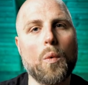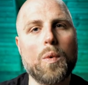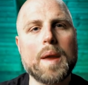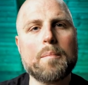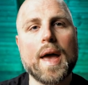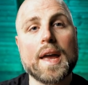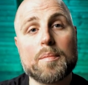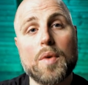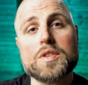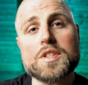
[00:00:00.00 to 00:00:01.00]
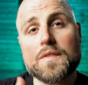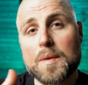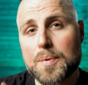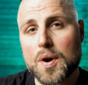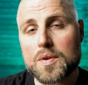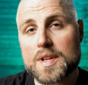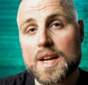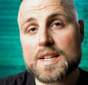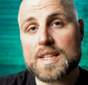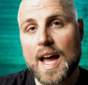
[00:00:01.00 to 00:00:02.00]
"We make most of the
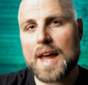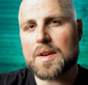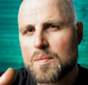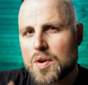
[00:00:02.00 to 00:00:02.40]
products and